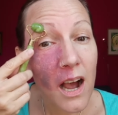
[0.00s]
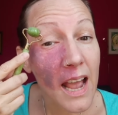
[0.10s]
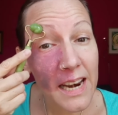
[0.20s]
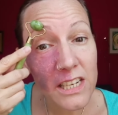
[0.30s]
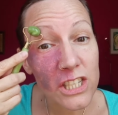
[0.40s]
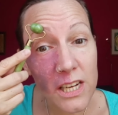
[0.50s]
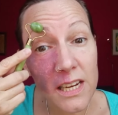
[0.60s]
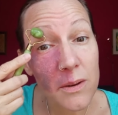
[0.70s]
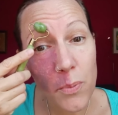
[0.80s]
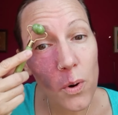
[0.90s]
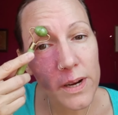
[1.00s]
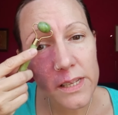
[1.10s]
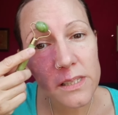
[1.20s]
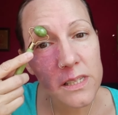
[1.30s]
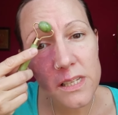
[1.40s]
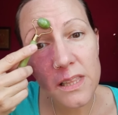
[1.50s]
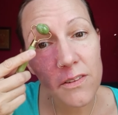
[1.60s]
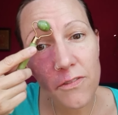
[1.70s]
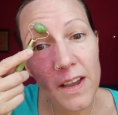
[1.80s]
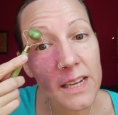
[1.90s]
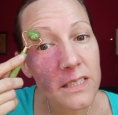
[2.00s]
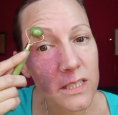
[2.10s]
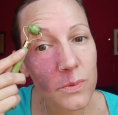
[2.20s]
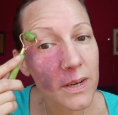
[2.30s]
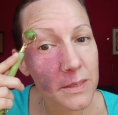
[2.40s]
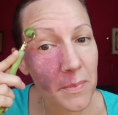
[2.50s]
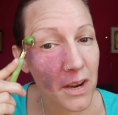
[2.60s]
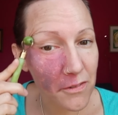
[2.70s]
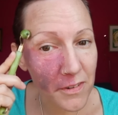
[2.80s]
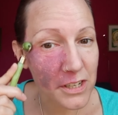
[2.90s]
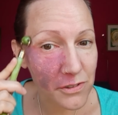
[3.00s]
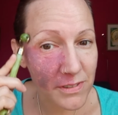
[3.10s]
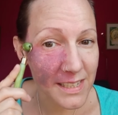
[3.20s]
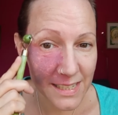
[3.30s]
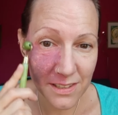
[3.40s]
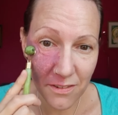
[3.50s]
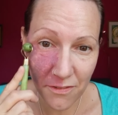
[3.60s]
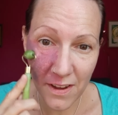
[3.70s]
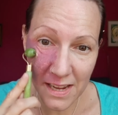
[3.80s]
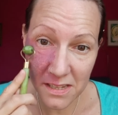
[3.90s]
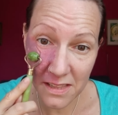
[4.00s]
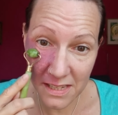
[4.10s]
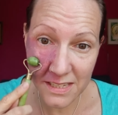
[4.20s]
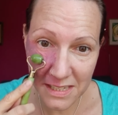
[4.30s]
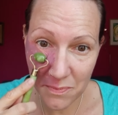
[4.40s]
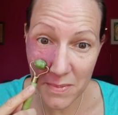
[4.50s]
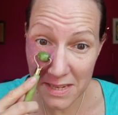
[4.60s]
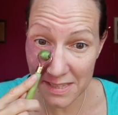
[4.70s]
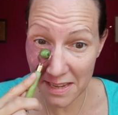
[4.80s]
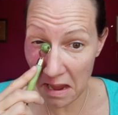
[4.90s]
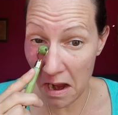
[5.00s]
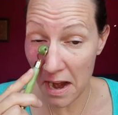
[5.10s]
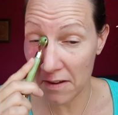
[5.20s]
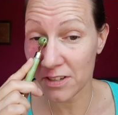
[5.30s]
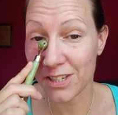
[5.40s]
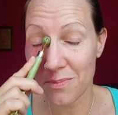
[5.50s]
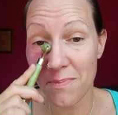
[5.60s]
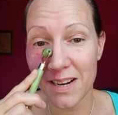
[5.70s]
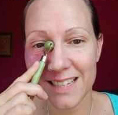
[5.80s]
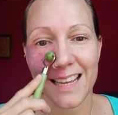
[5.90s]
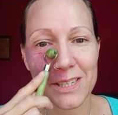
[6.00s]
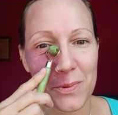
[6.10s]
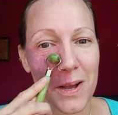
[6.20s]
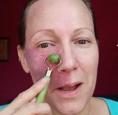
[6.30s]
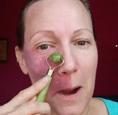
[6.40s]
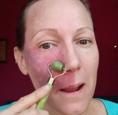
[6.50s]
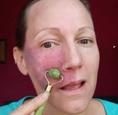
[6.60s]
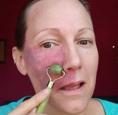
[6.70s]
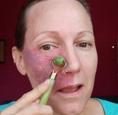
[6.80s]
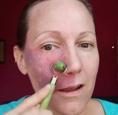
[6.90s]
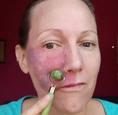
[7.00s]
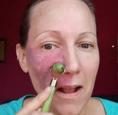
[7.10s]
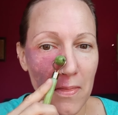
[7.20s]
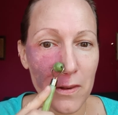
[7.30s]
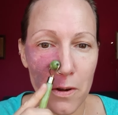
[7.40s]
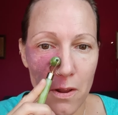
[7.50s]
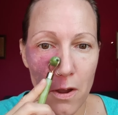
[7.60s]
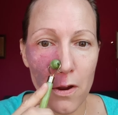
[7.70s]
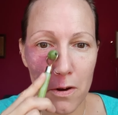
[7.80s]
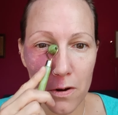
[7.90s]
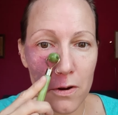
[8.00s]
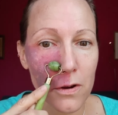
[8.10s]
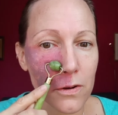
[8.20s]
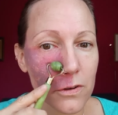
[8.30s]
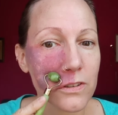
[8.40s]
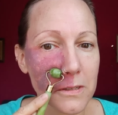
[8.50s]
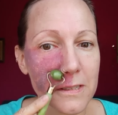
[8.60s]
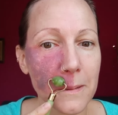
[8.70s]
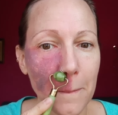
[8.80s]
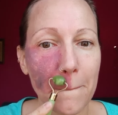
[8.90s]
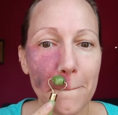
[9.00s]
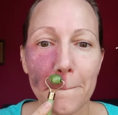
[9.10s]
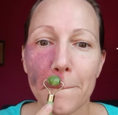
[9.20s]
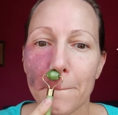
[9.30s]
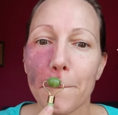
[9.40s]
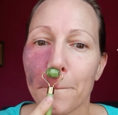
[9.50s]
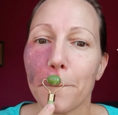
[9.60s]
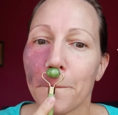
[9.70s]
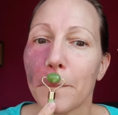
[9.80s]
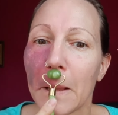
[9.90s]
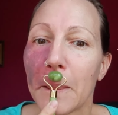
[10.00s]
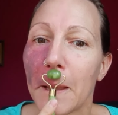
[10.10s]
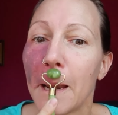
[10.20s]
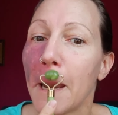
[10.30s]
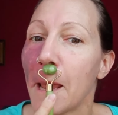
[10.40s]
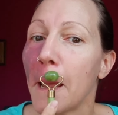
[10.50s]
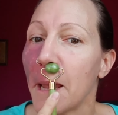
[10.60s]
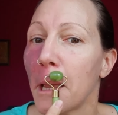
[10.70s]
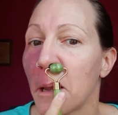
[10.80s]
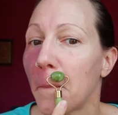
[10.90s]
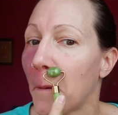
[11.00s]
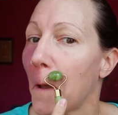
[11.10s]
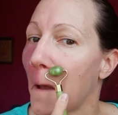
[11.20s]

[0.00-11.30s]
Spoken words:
energy points in the face, as well as myofascial release in the face. And this just means that I have to do much less work around the nose, on the lip.